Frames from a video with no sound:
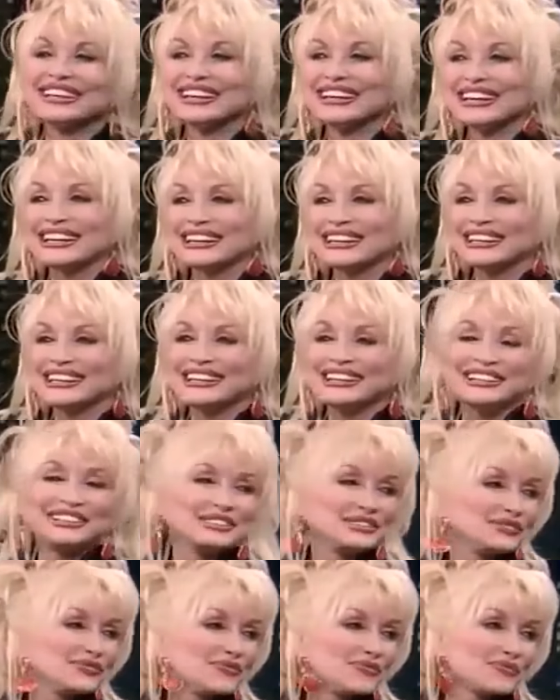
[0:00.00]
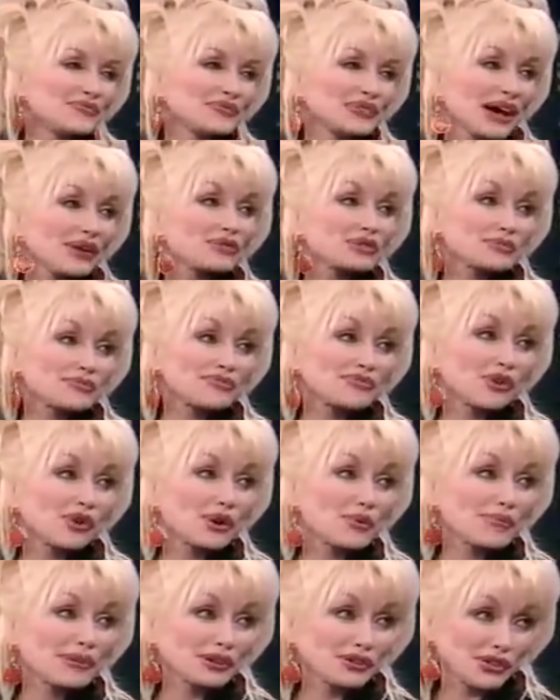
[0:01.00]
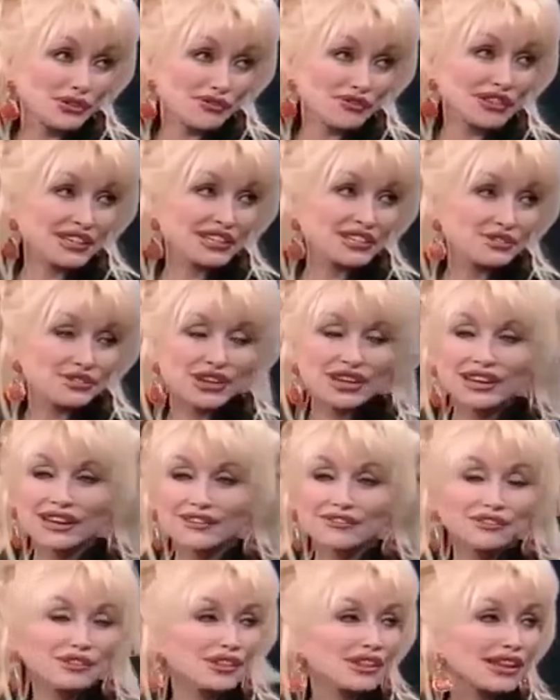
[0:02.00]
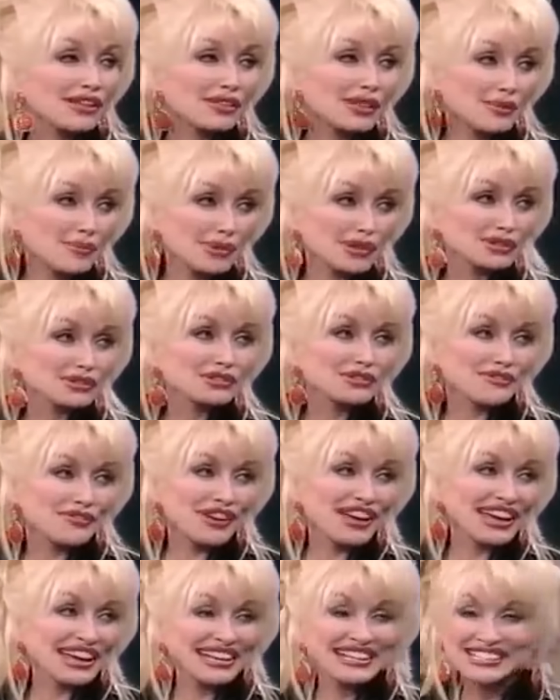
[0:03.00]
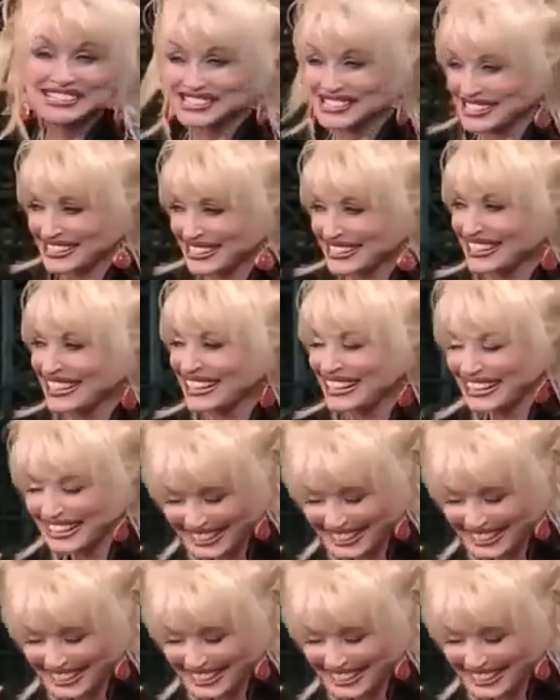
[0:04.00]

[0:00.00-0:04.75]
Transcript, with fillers: And uh, that was before he built the fence. Right after that, they built the fence.